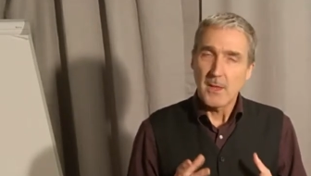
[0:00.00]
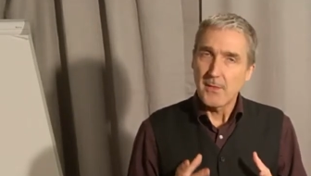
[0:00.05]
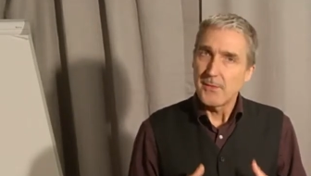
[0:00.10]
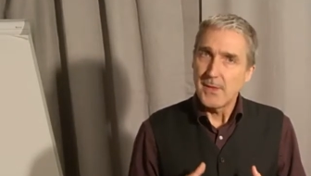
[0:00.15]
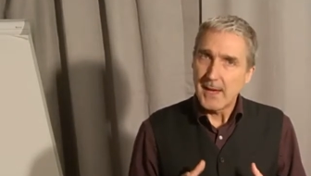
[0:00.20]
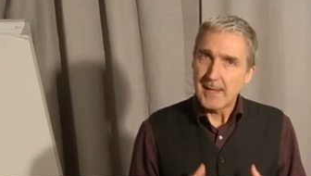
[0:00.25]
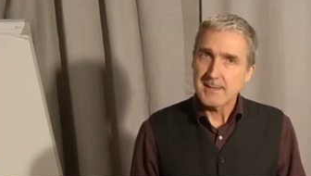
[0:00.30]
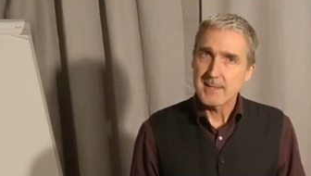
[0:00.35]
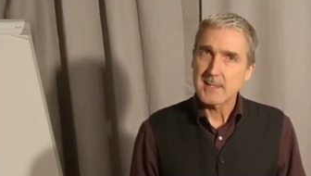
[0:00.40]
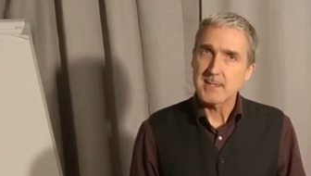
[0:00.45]

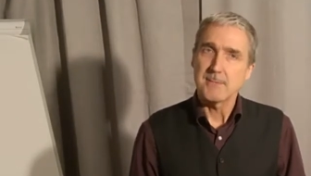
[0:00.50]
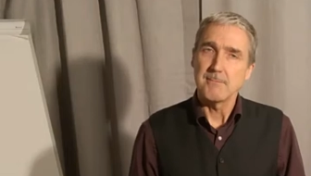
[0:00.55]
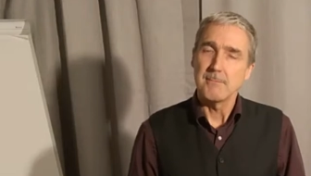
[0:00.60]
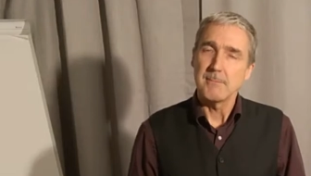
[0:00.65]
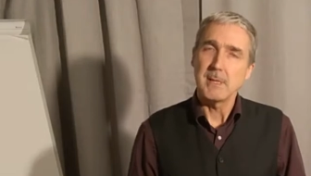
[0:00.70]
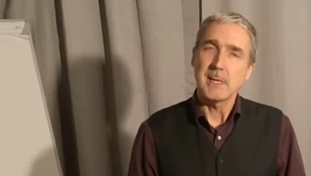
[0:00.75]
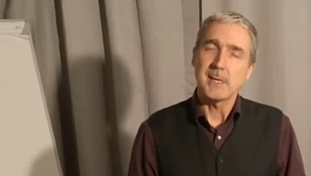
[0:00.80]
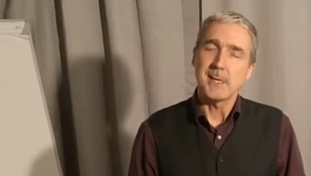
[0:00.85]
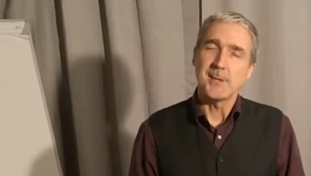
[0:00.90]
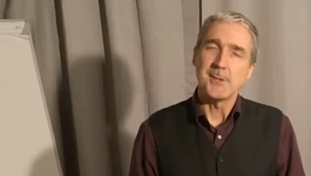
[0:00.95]
That doesn't
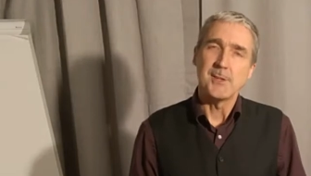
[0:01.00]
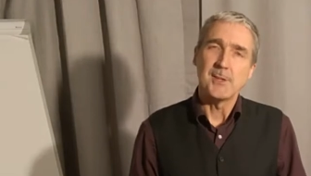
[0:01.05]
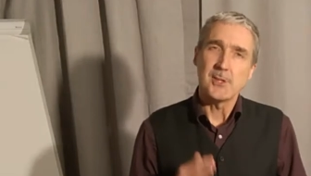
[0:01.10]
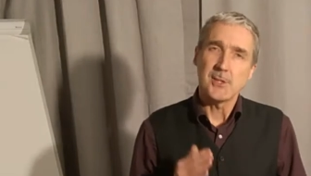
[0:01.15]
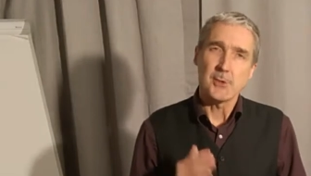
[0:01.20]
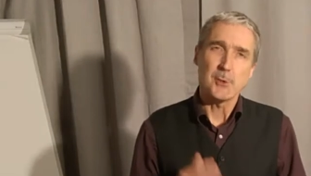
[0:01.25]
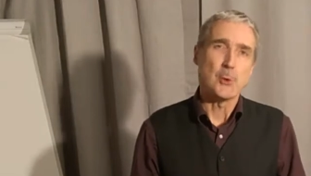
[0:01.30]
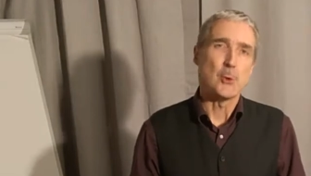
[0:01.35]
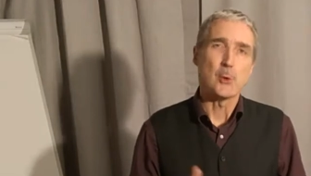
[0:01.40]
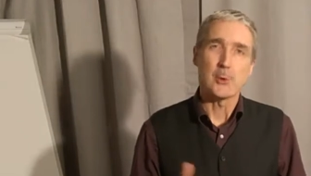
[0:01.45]
mean
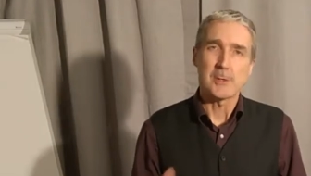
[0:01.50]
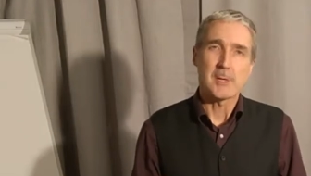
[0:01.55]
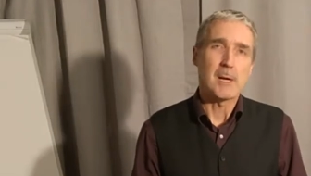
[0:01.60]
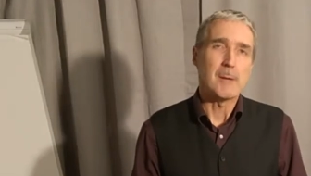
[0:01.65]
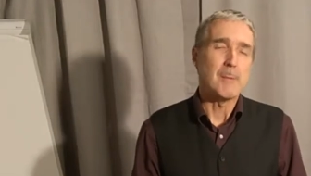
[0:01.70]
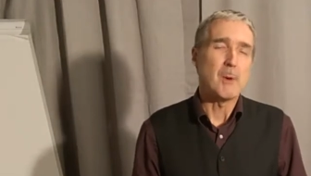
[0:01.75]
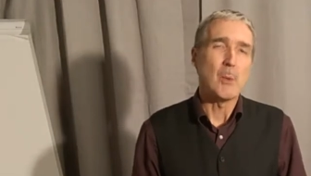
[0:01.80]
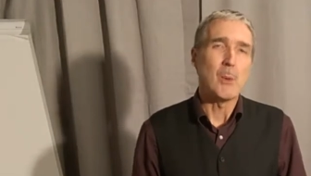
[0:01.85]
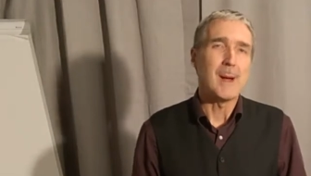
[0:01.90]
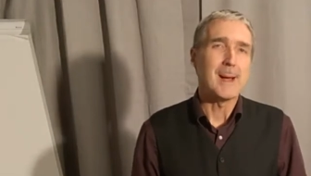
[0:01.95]
you'll
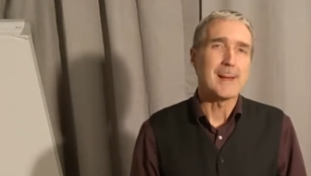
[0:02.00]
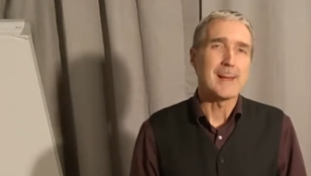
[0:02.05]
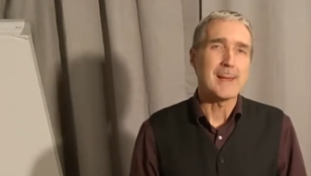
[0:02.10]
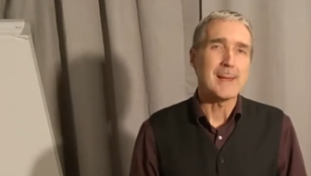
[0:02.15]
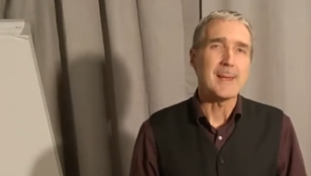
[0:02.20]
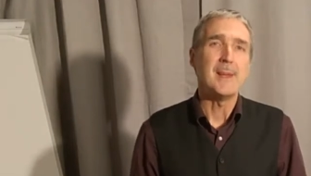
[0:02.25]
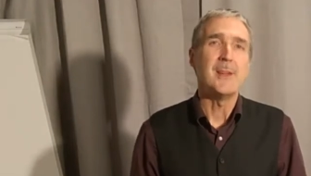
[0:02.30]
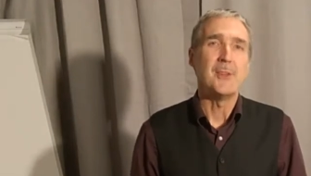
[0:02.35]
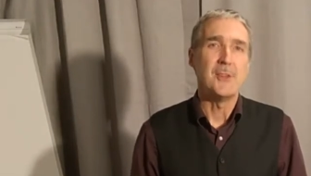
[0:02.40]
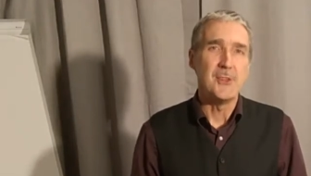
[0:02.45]
come
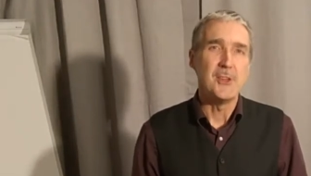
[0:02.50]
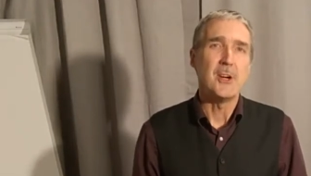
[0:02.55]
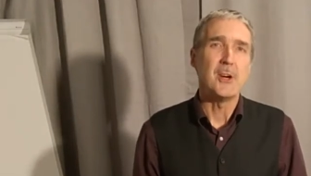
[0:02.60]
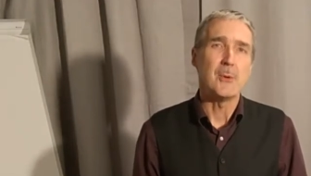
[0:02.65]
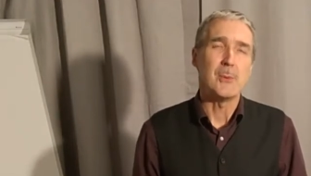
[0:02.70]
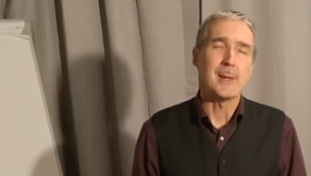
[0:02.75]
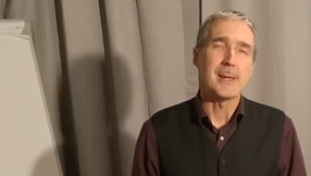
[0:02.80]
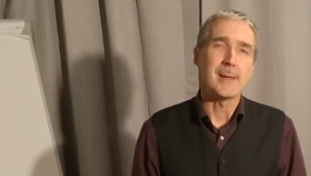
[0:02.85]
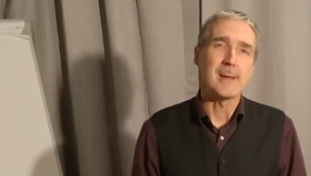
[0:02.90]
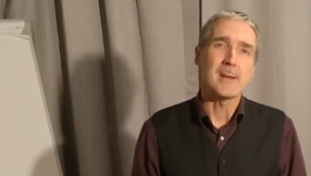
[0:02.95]
away
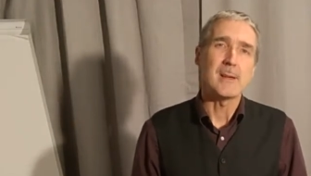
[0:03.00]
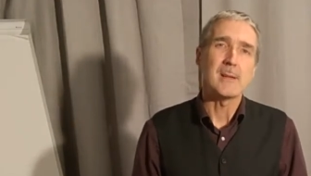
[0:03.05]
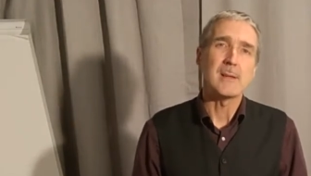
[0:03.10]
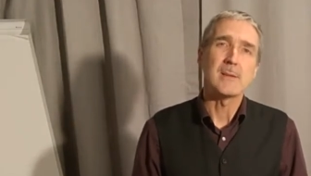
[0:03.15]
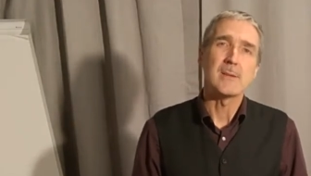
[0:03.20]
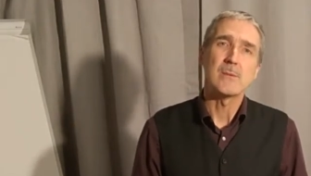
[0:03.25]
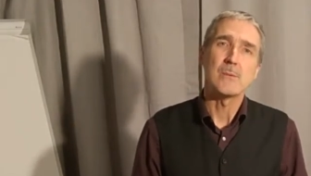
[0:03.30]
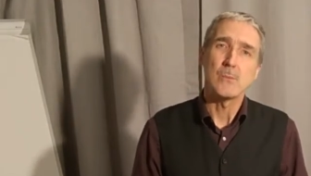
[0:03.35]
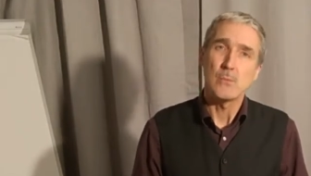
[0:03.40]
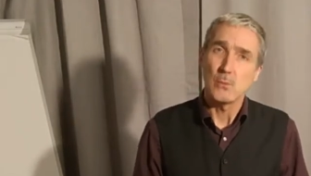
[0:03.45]
knowing
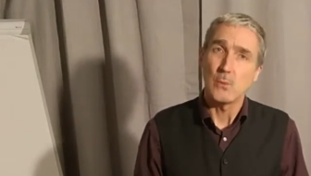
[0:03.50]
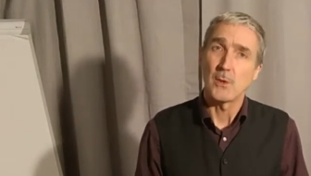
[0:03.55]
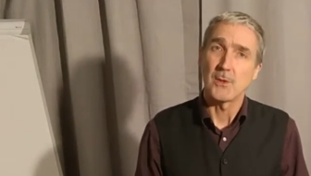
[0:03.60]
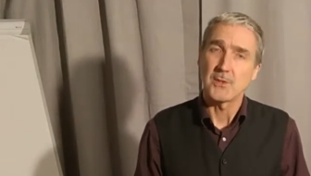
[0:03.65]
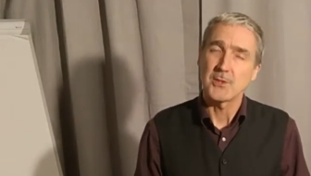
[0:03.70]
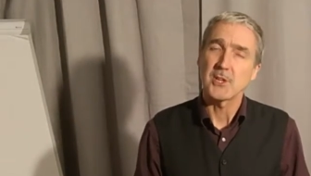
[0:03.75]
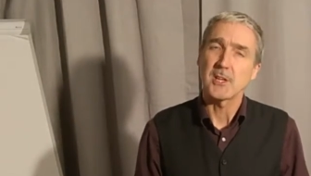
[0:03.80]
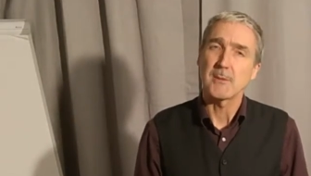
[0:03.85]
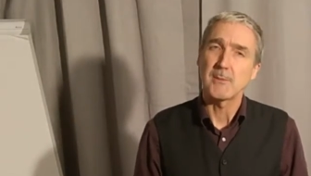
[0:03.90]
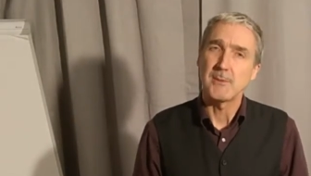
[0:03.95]
what the
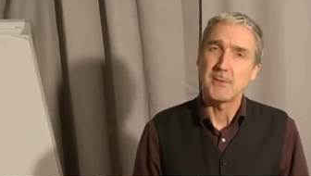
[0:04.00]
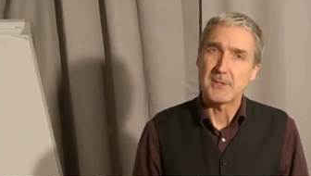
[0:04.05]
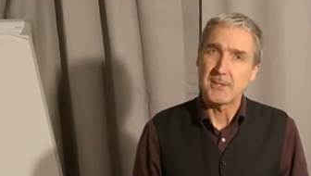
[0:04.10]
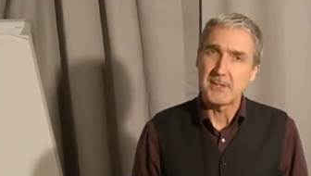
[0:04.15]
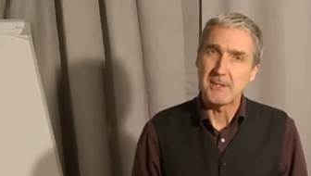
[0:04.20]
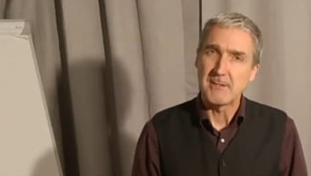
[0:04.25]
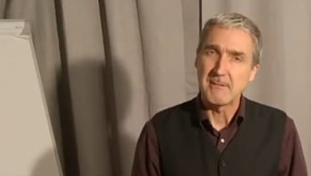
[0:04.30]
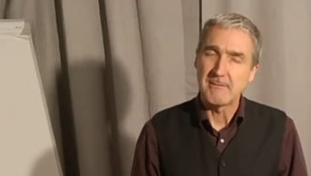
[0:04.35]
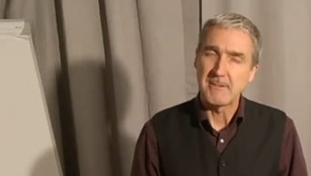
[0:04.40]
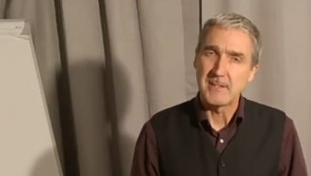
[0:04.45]
shape of the
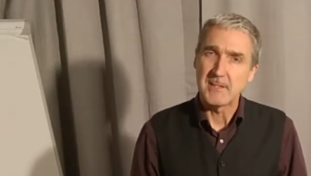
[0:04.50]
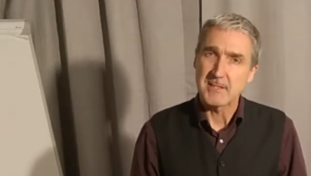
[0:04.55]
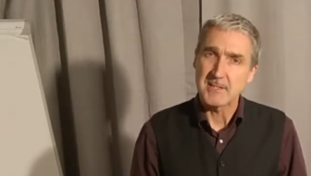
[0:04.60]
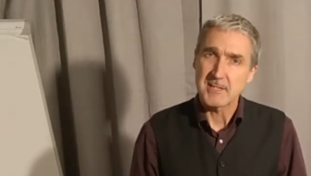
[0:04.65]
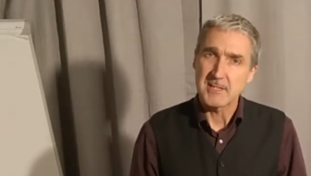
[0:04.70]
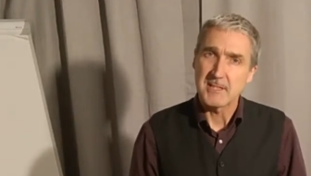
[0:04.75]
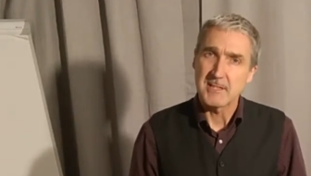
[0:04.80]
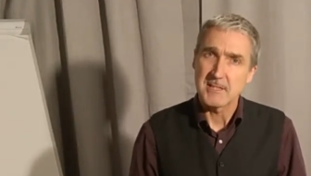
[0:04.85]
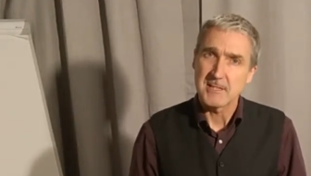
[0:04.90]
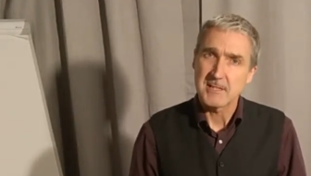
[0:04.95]
universe
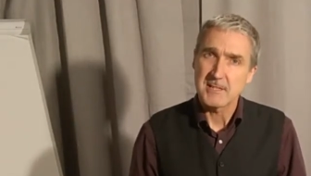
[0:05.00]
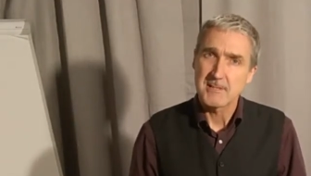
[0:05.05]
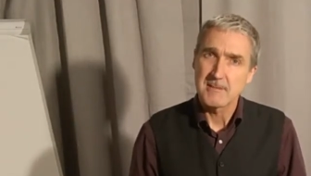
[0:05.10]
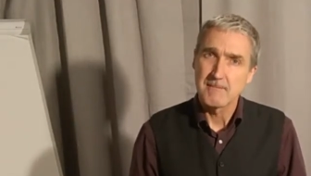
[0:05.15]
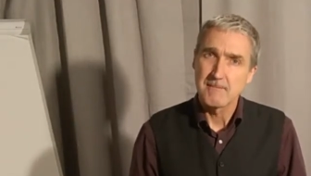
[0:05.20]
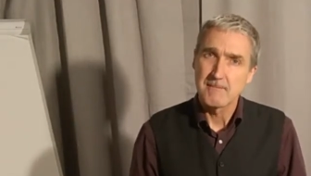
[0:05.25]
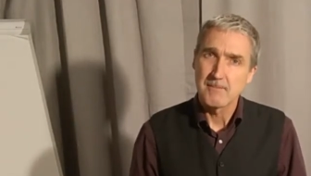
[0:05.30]
is.